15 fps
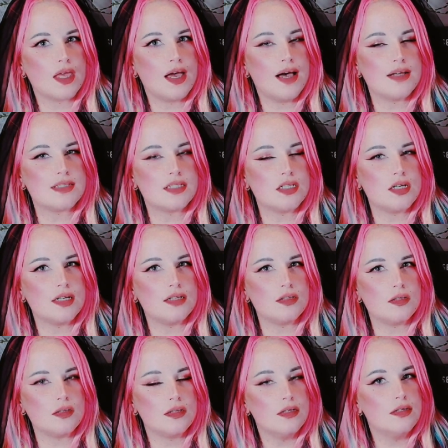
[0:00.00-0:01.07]
as a
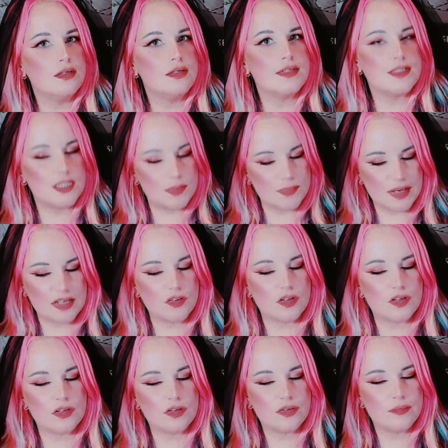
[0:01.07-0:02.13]
little
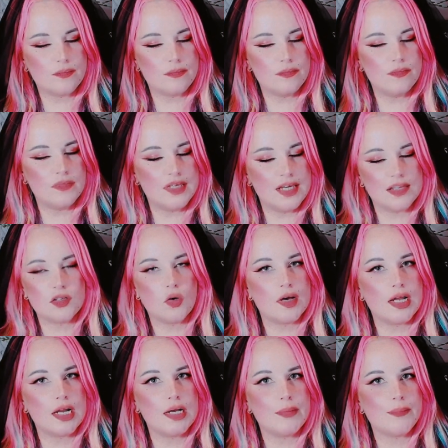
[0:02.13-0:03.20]
specter
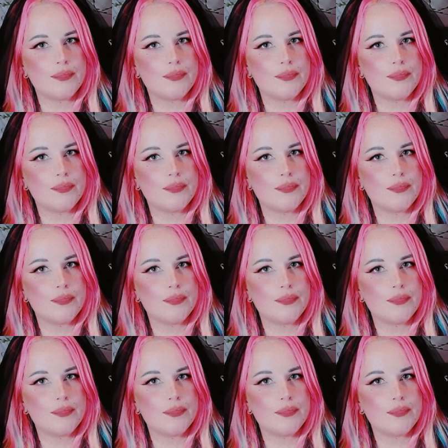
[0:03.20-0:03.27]
gengångare